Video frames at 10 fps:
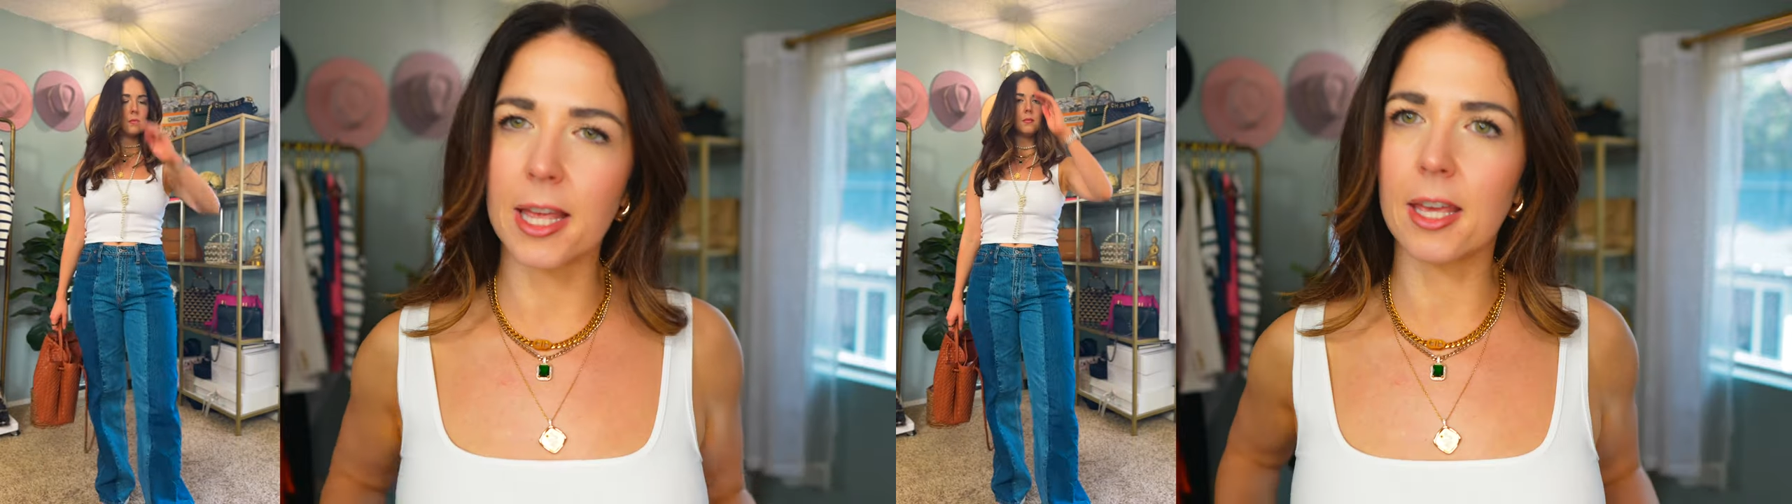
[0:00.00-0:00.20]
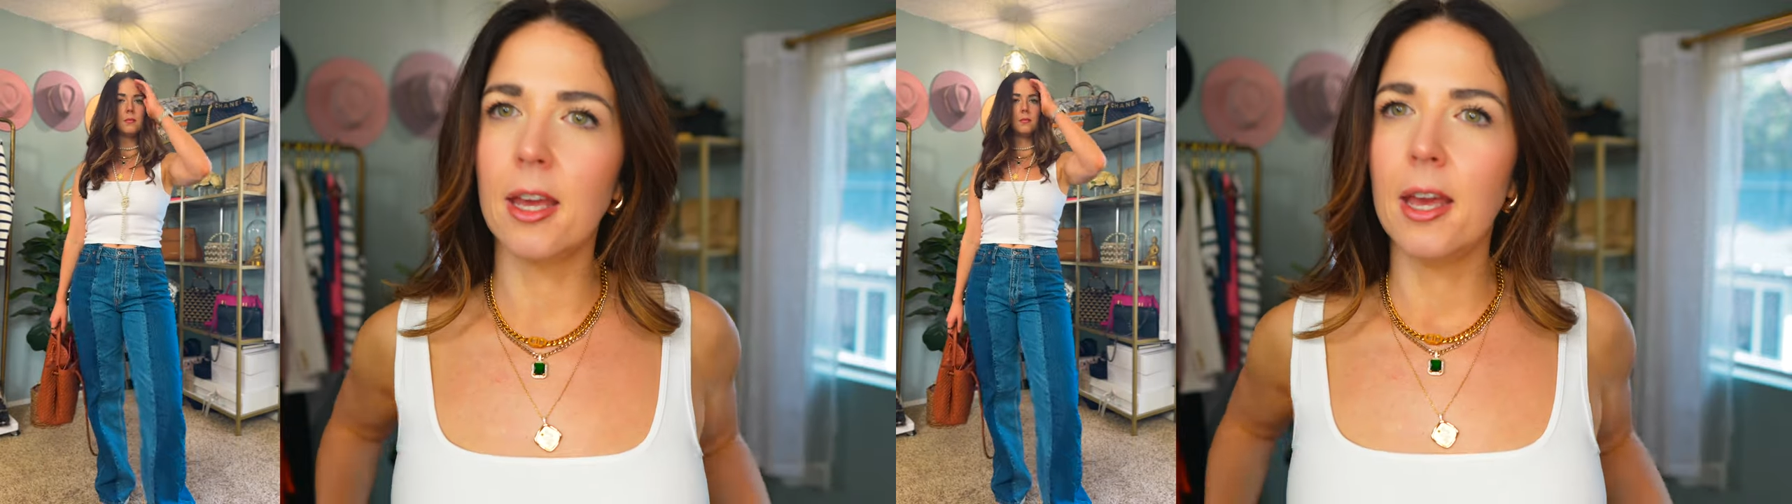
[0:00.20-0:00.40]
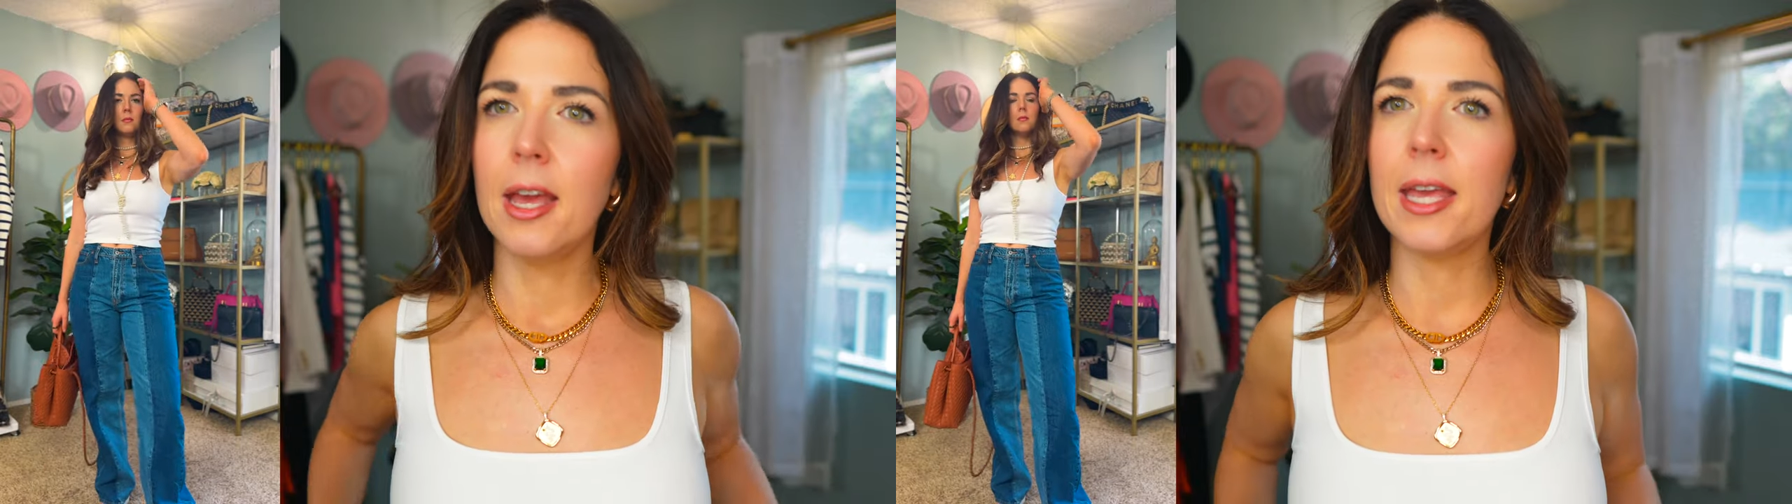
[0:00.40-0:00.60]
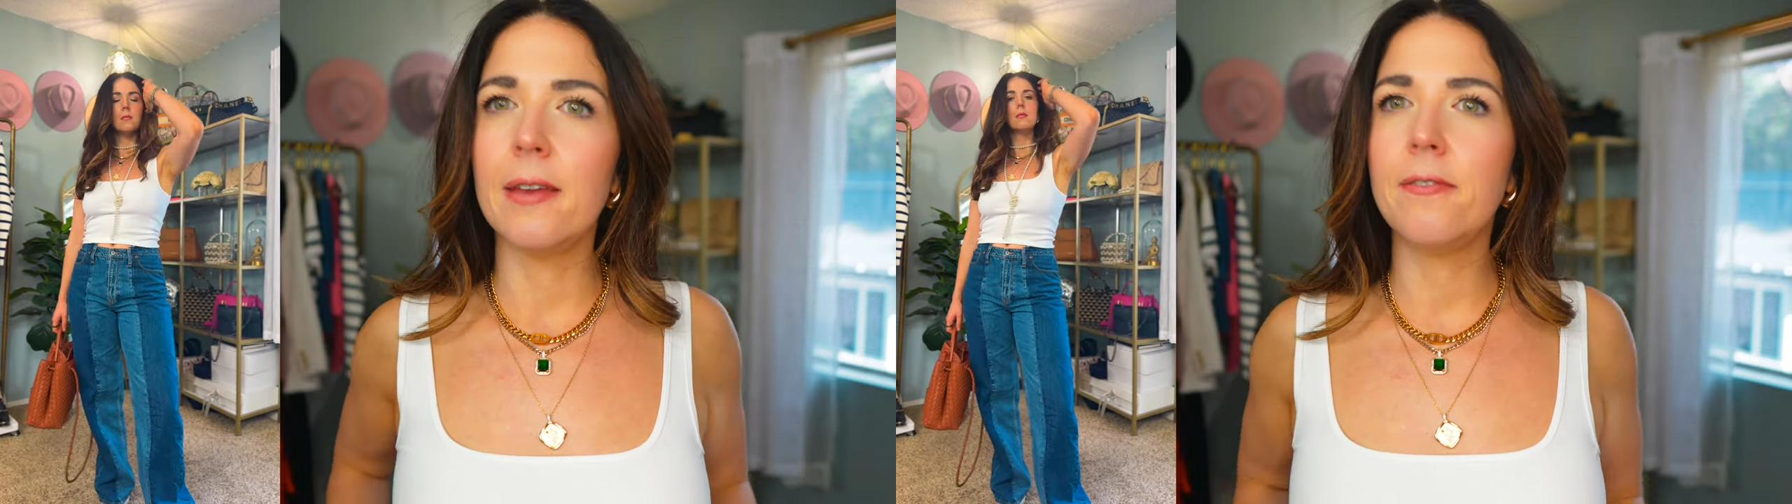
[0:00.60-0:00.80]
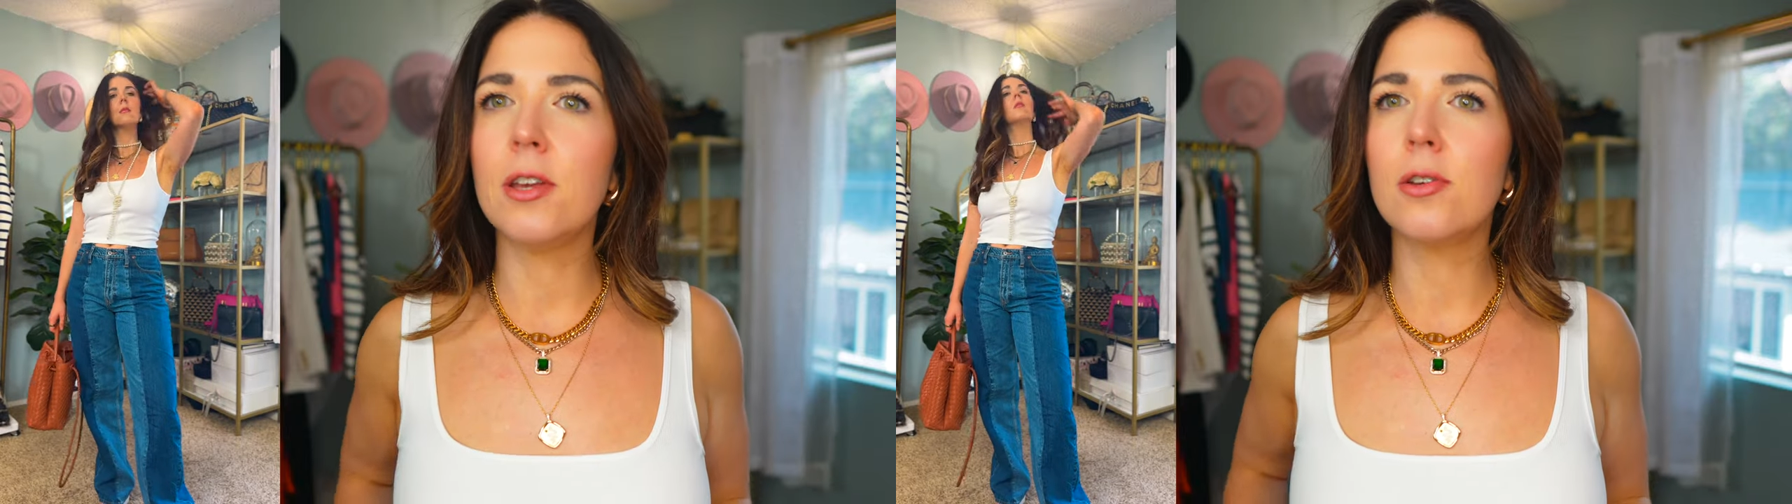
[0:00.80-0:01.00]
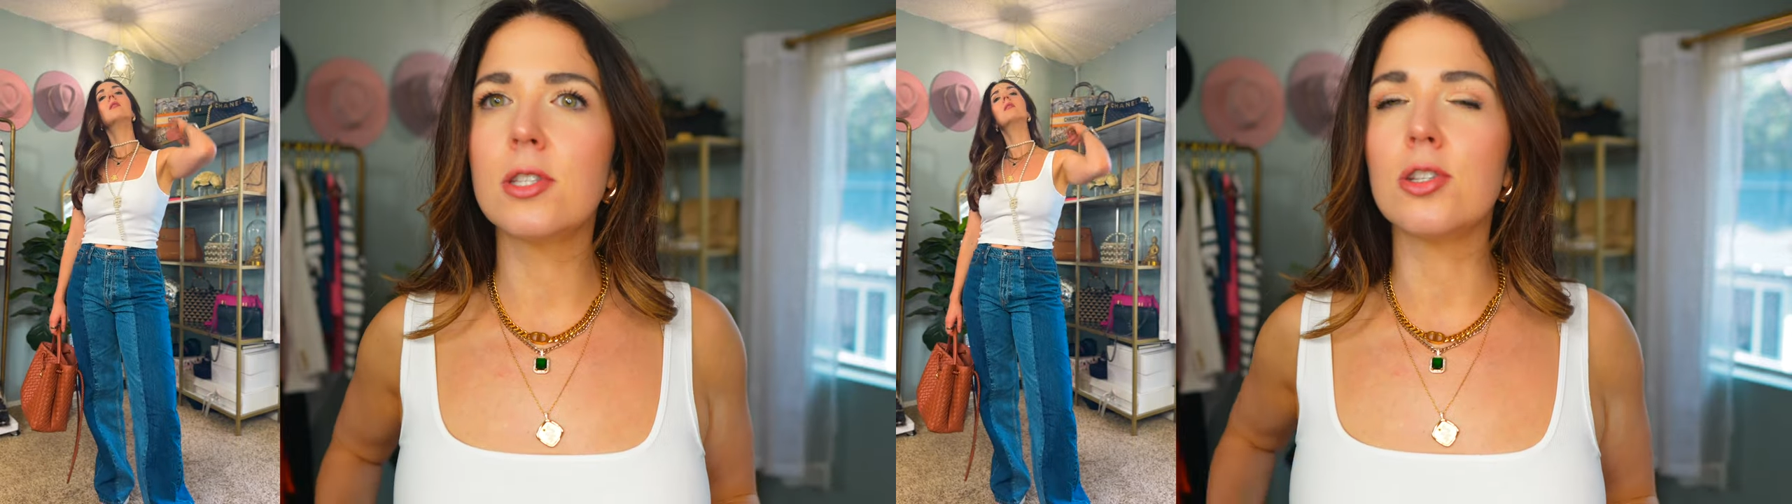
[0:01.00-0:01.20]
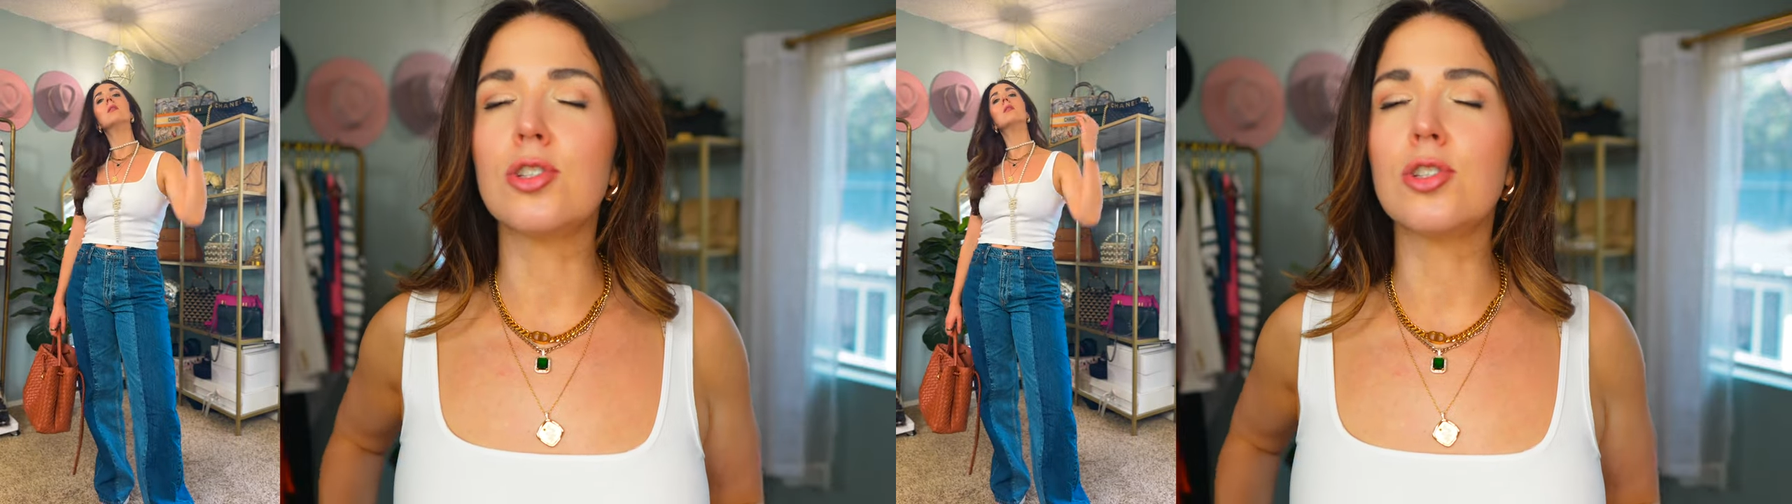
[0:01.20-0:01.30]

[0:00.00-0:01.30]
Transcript: Like it feels